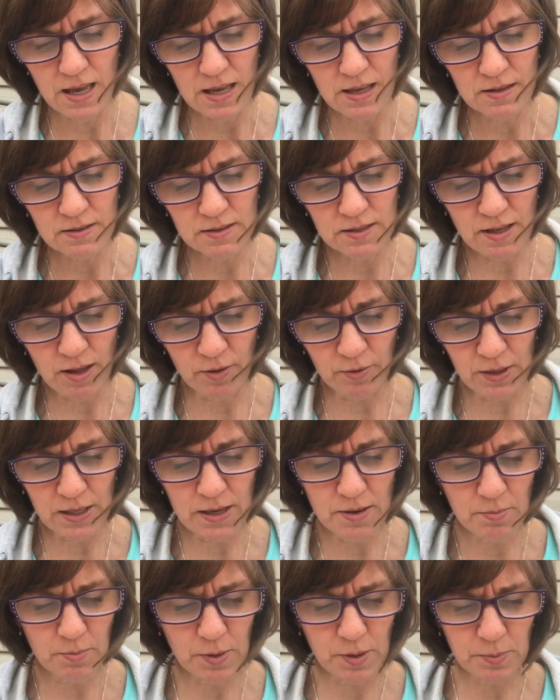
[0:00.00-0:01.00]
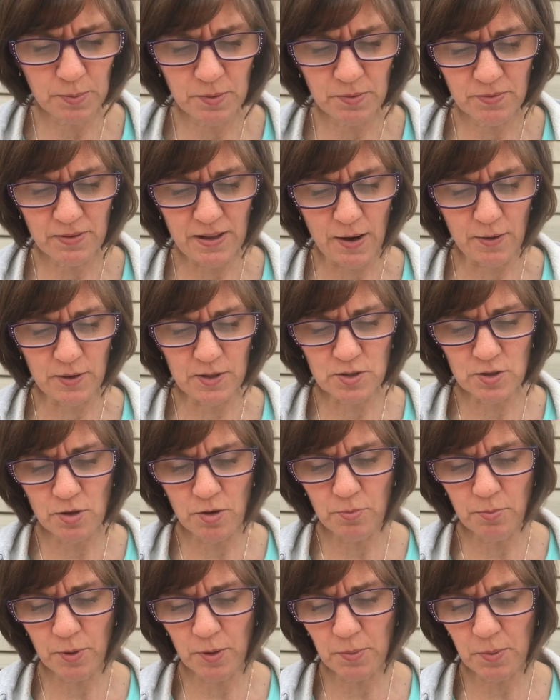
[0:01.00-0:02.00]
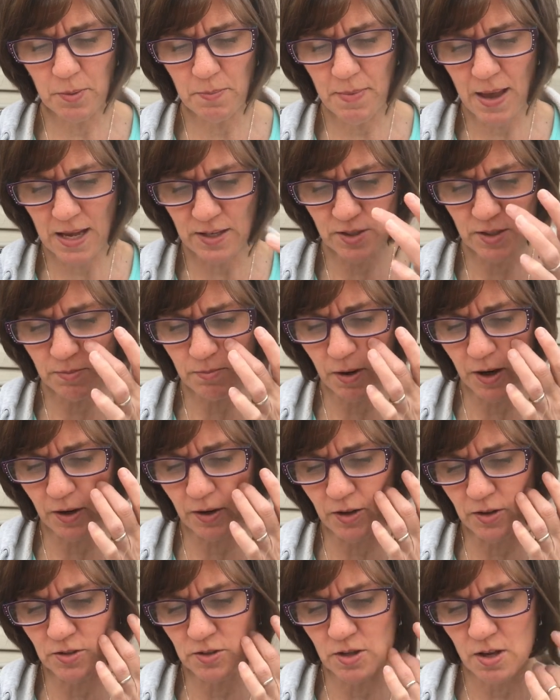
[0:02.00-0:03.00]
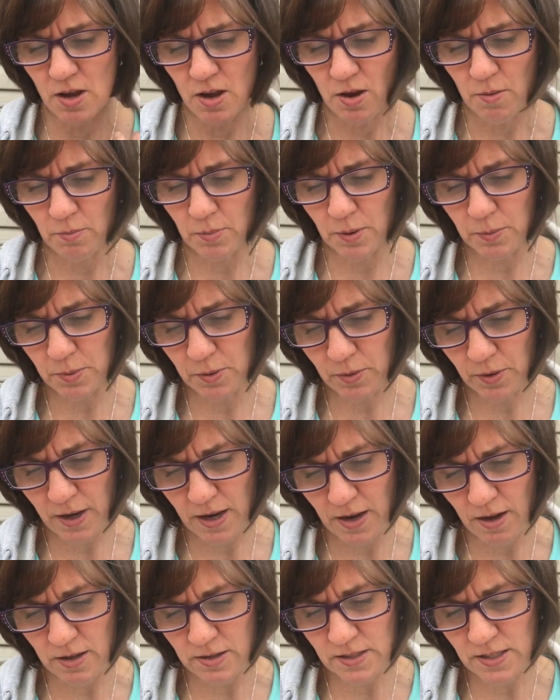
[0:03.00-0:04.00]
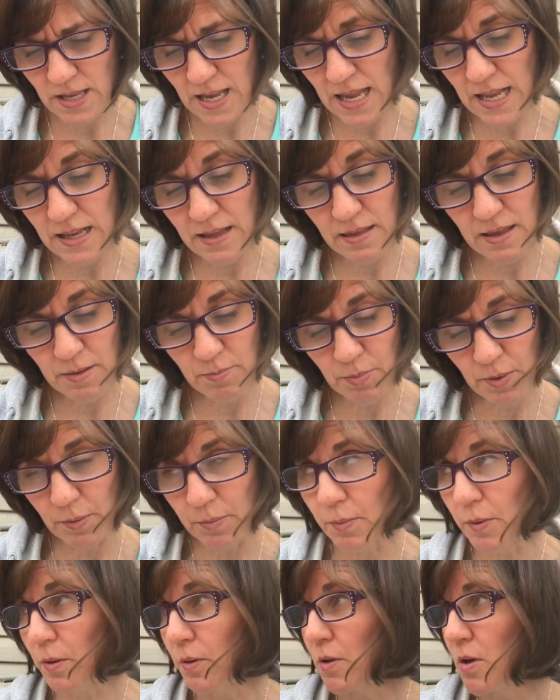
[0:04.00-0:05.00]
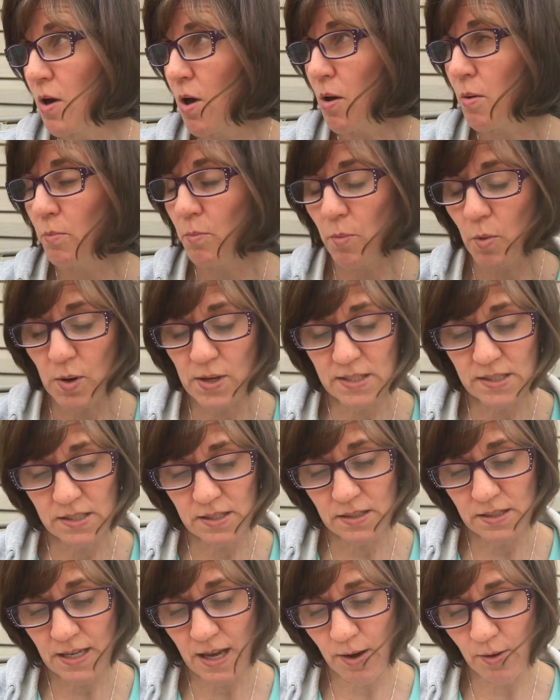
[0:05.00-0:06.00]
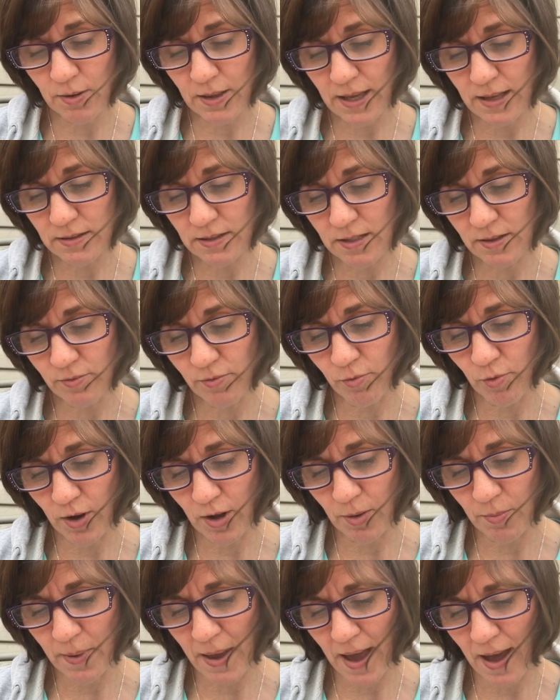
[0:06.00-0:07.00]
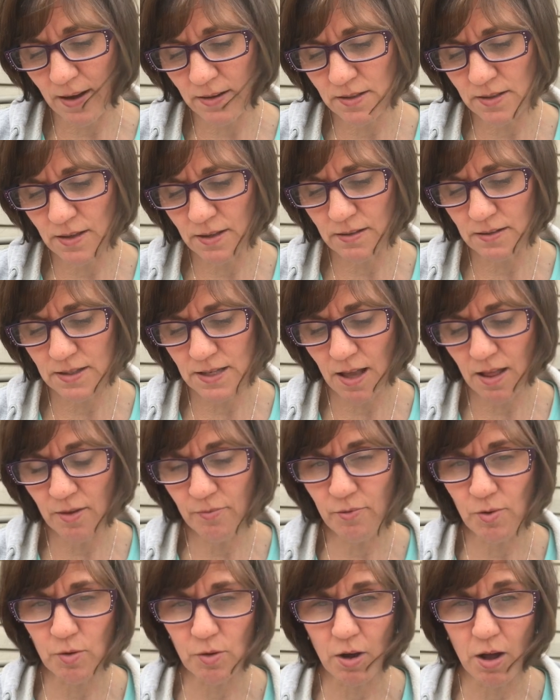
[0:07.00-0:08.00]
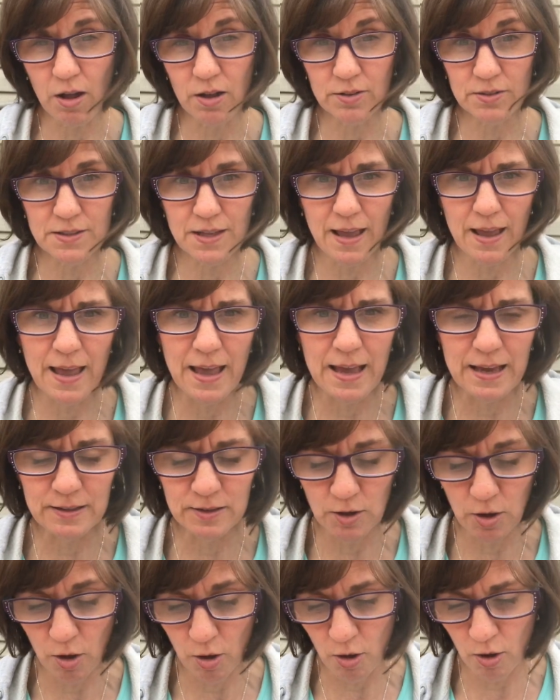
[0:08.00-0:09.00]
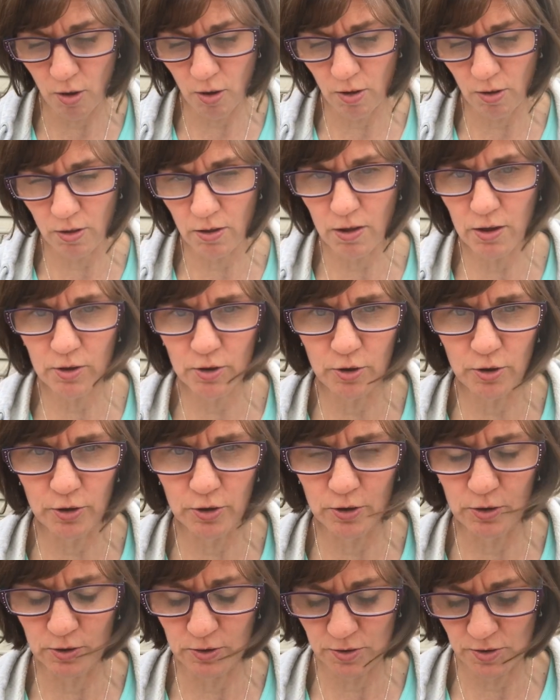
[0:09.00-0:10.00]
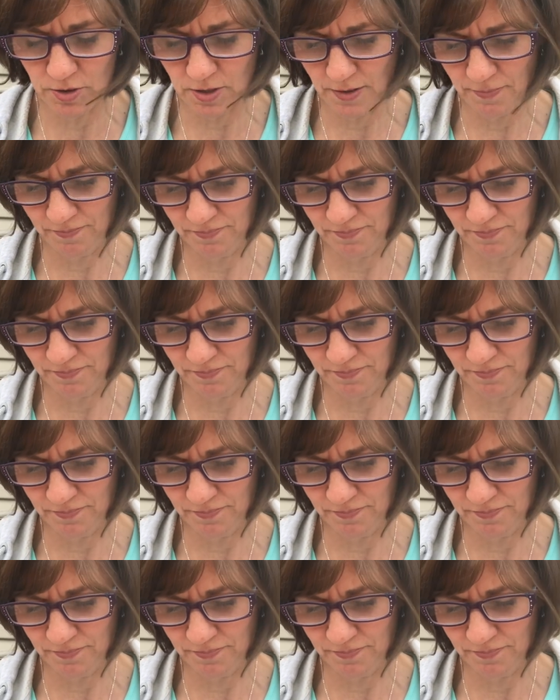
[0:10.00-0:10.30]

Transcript: celery, purple flowers, purple magic markers, purple crayons, anything purple, moist towelettes in foil packs, telephone calls, and all girls.